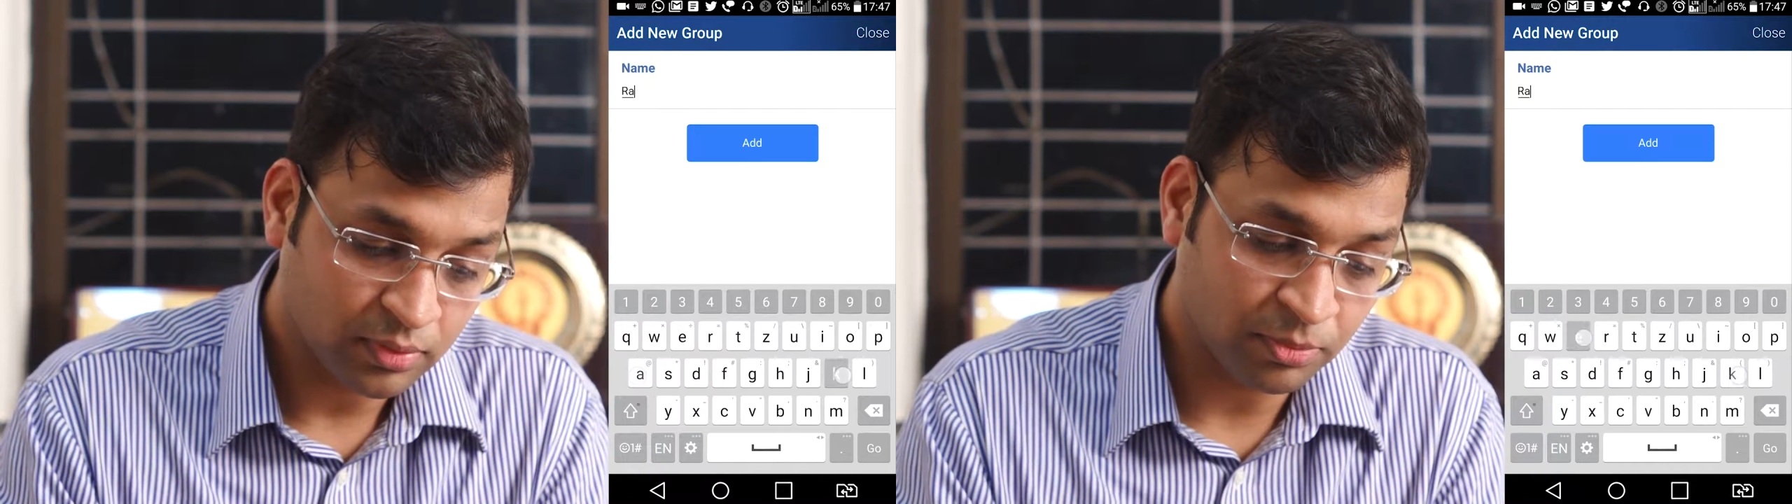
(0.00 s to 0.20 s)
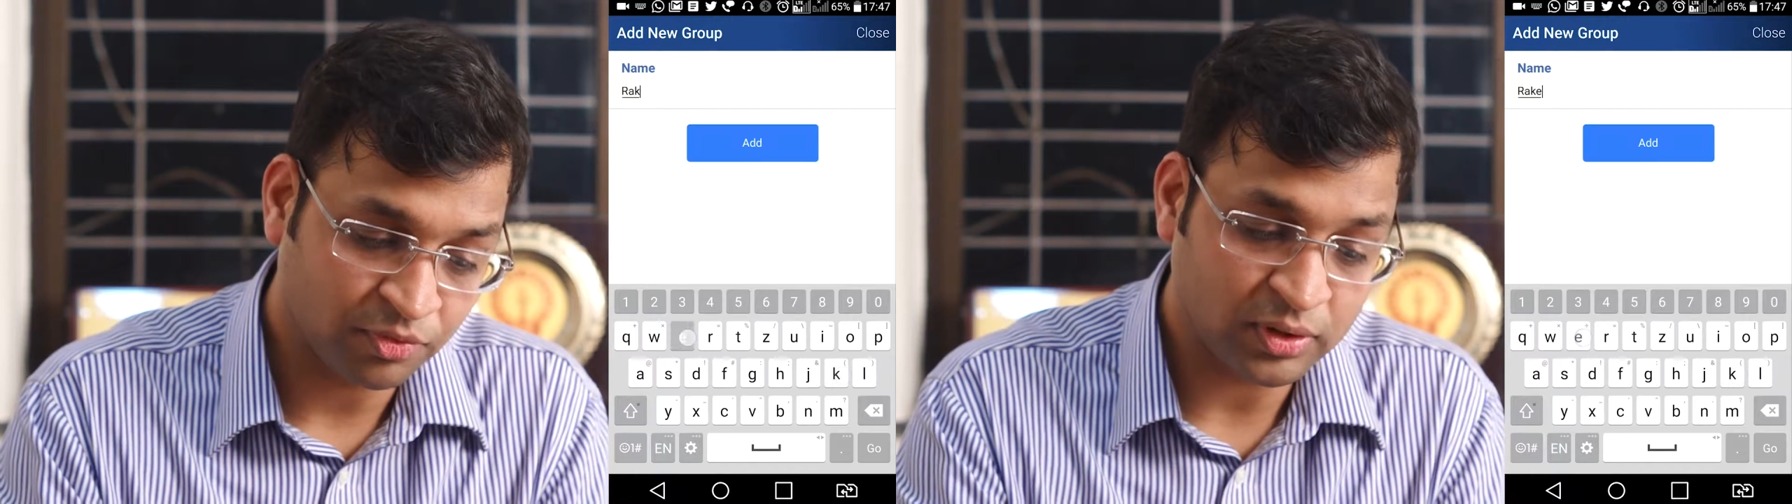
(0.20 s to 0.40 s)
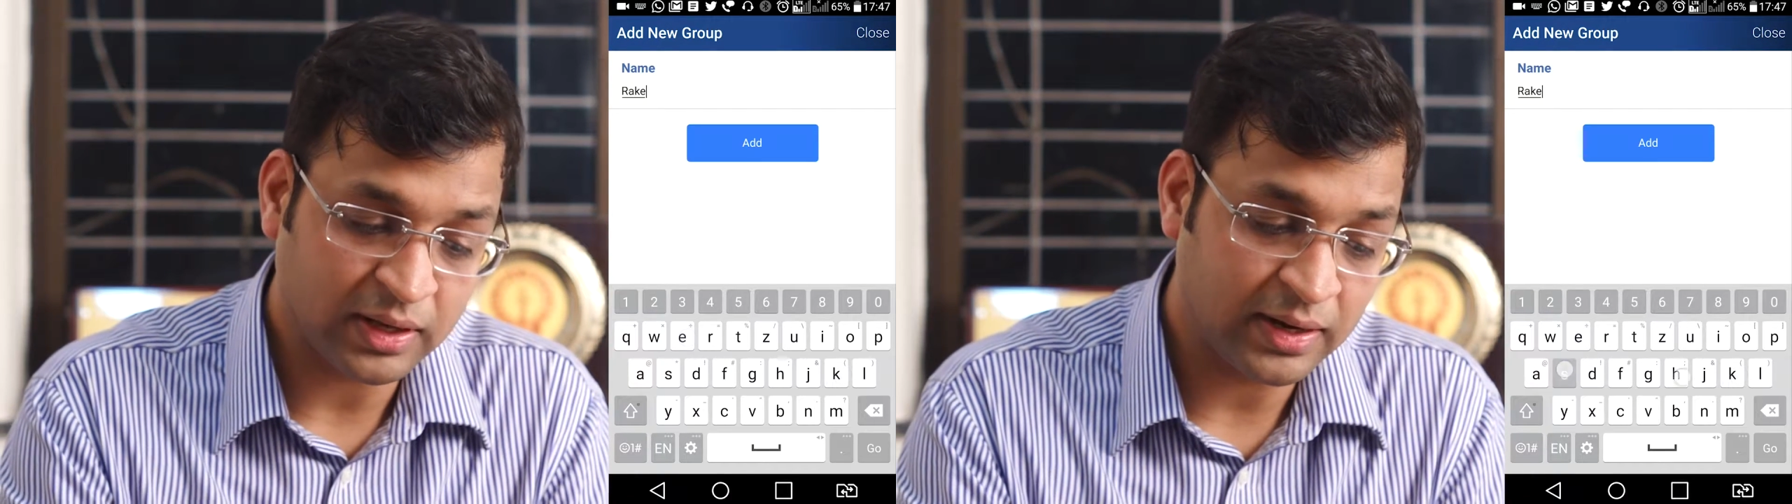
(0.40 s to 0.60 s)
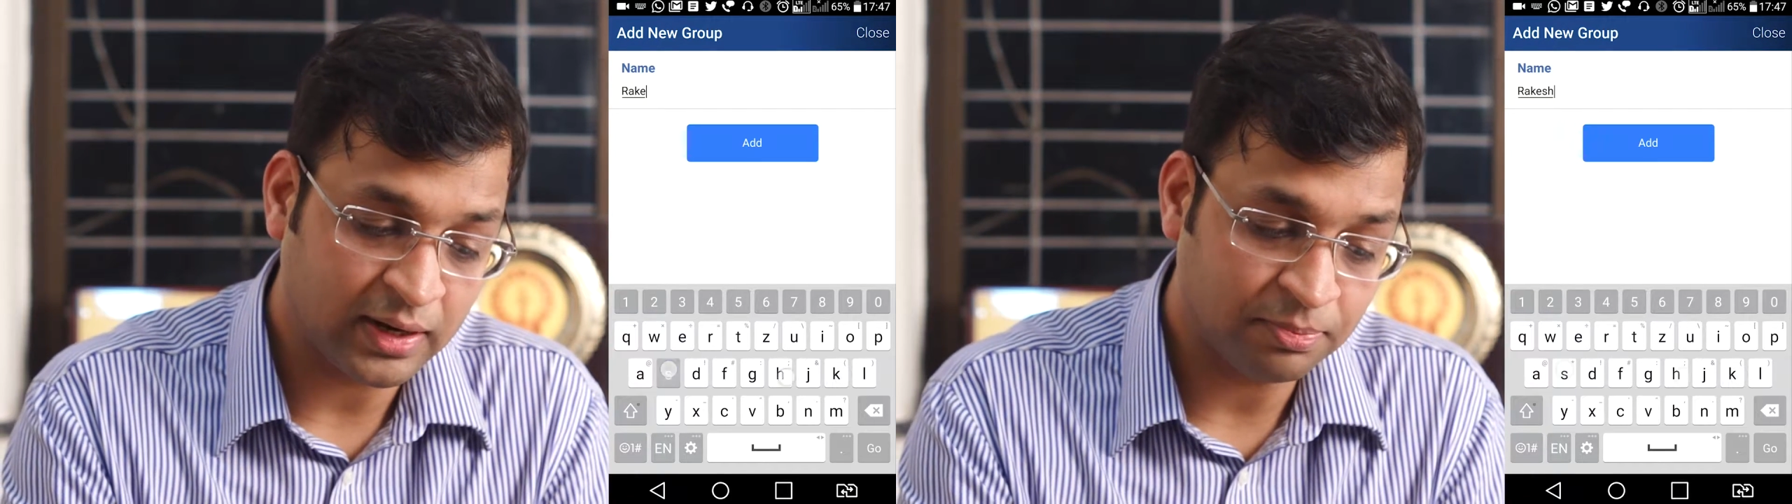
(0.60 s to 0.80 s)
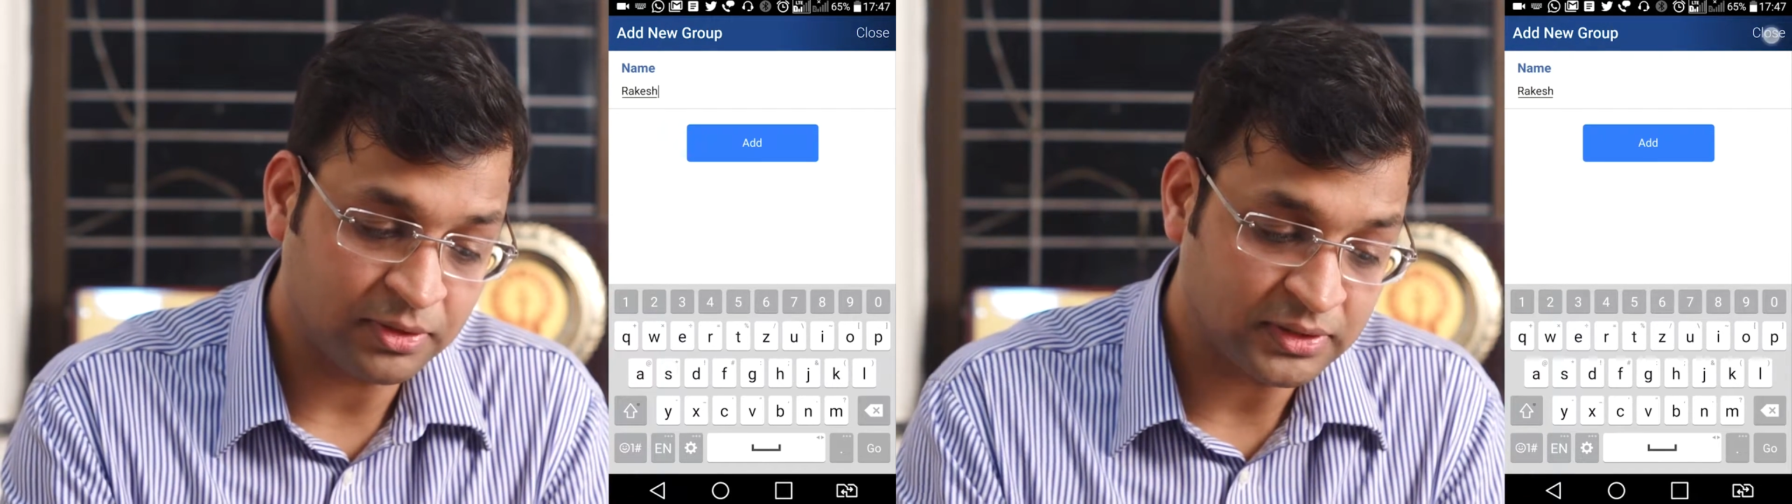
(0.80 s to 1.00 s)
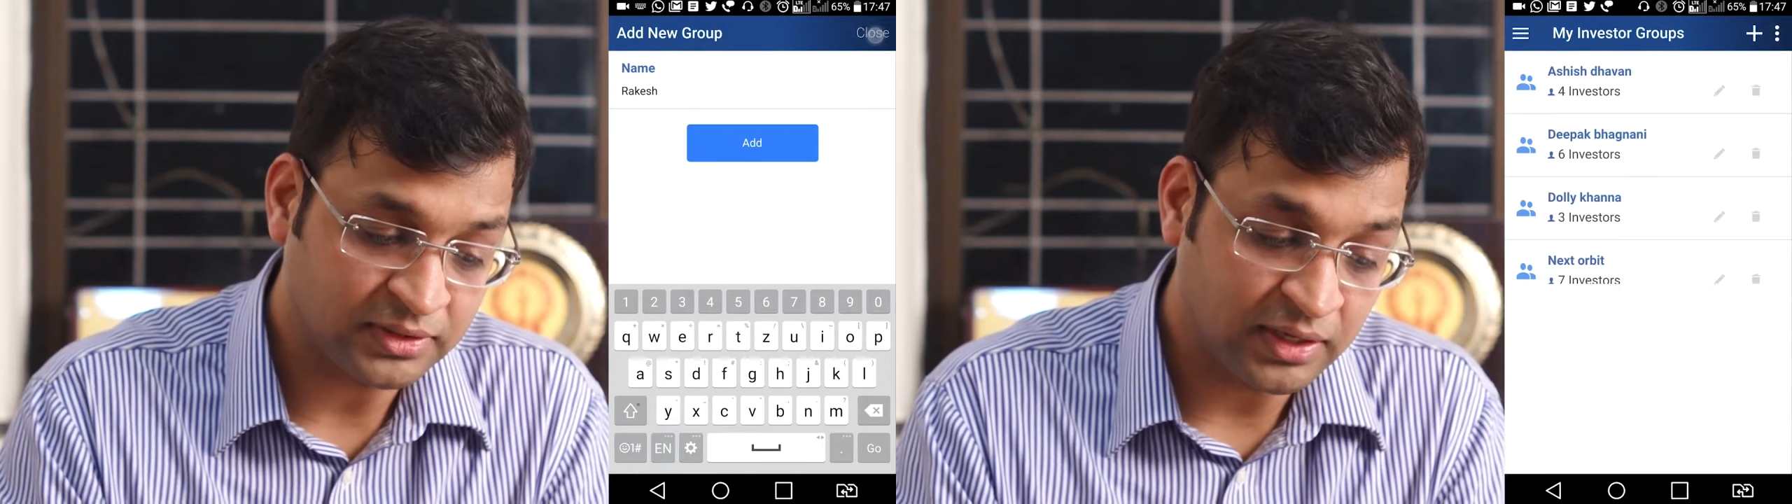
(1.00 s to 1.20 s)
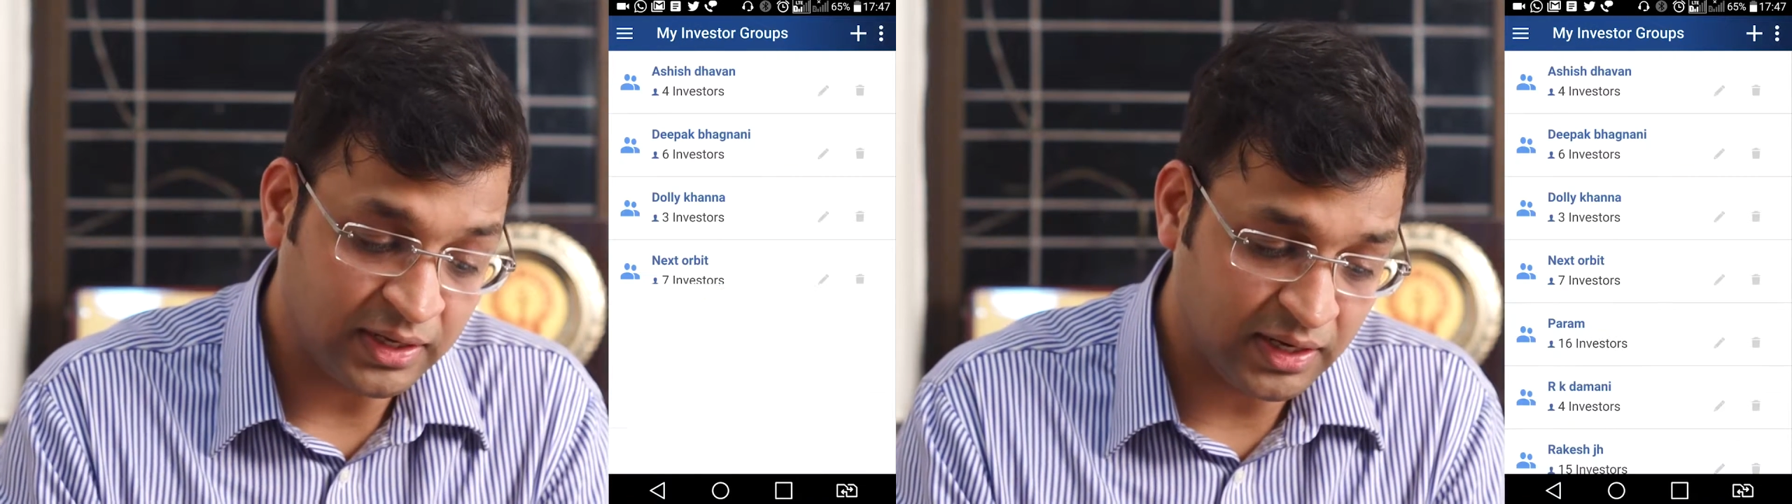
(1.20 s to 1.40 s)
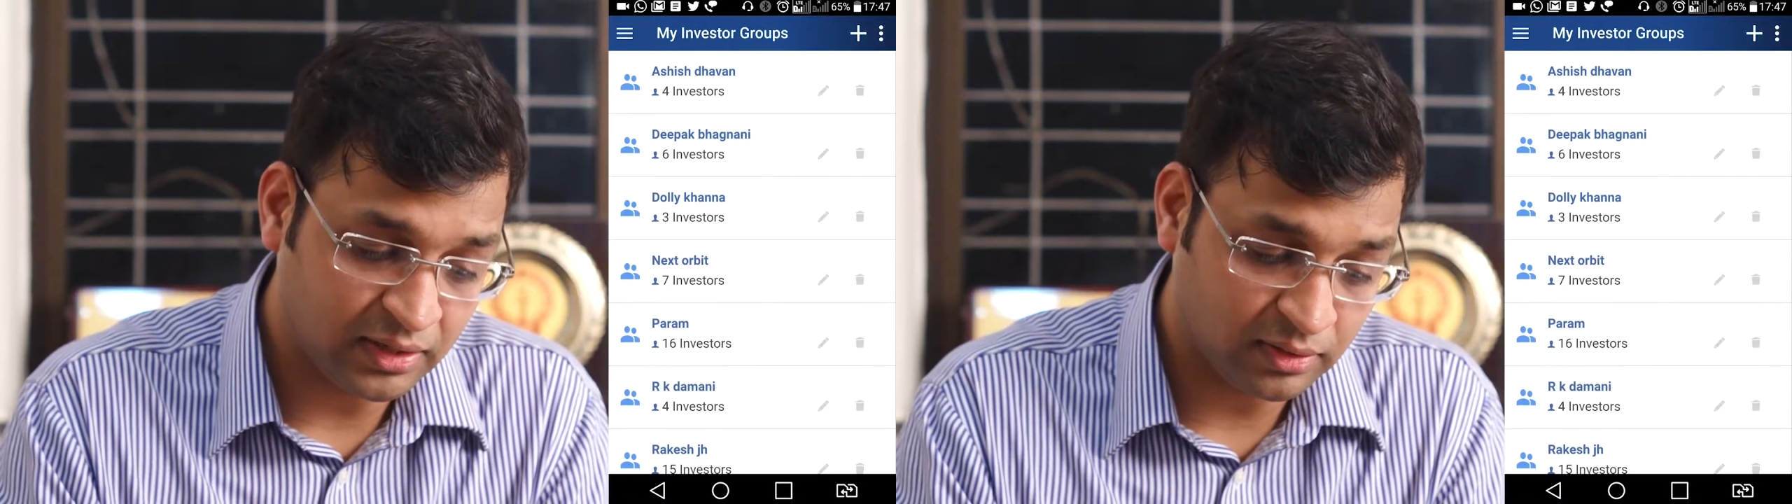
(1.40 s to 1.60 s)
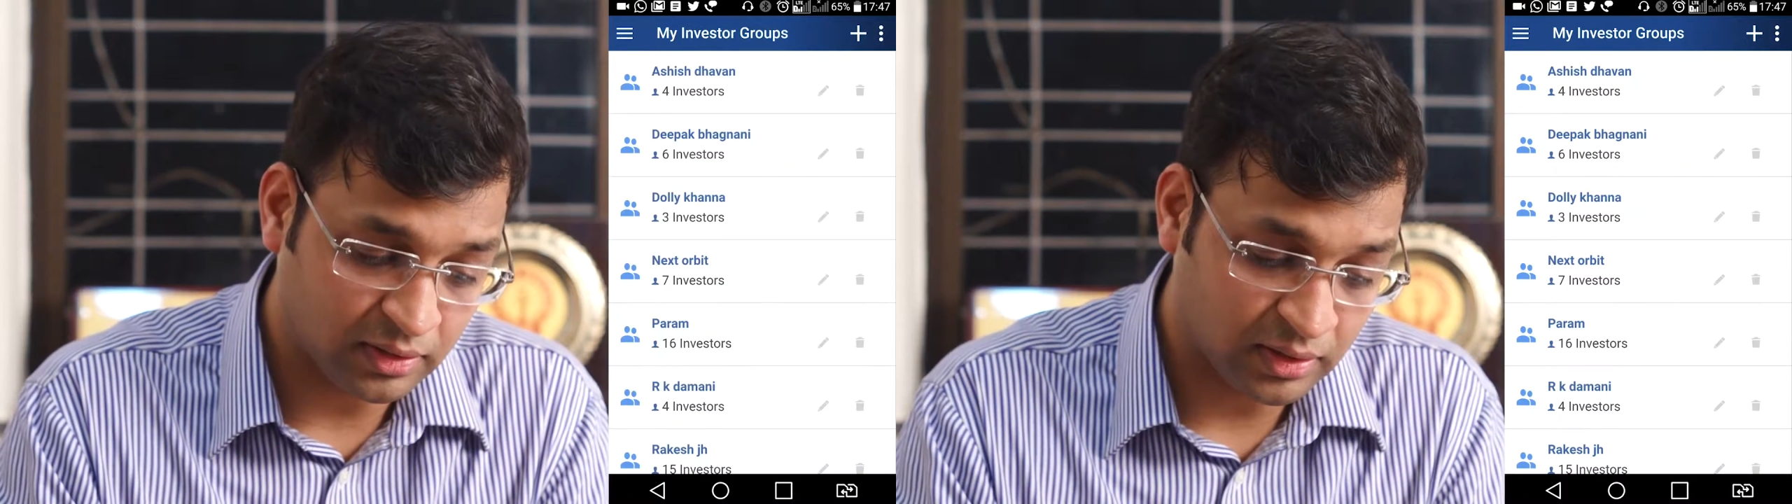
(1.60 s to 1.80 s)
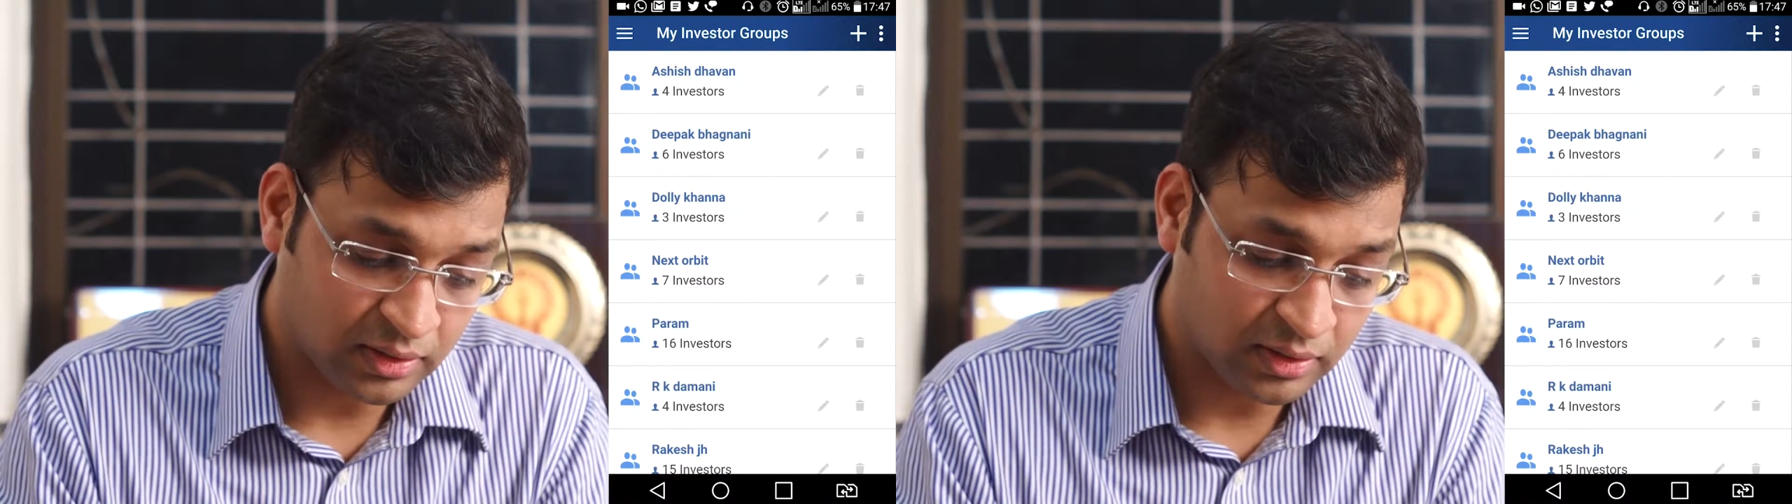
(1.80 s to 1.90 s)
Before that, let me just delete